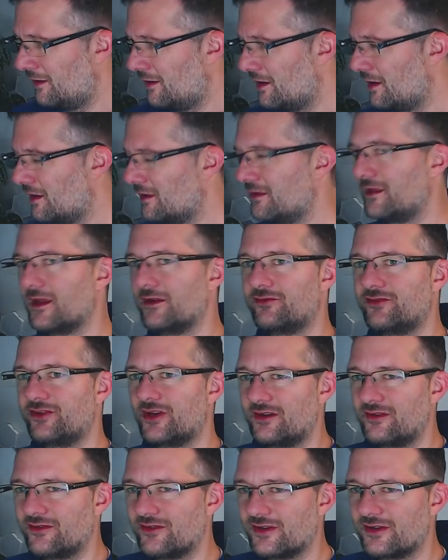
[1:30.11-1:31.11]
I think they've
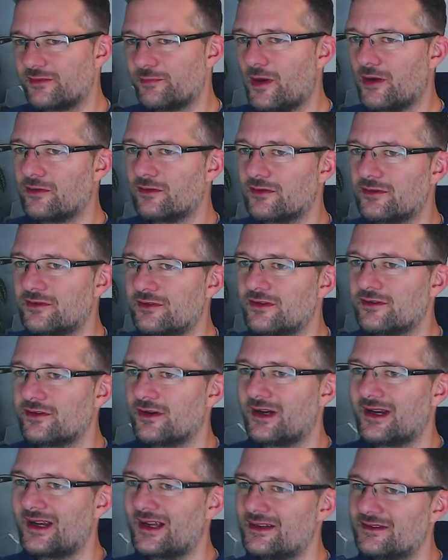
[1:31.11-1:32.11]
changed the spokes since
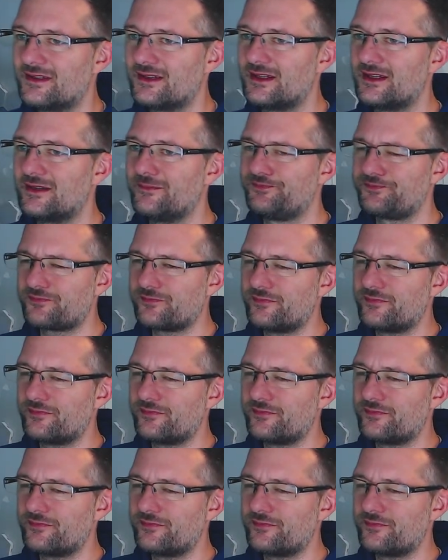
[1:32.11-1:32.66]
I last did it.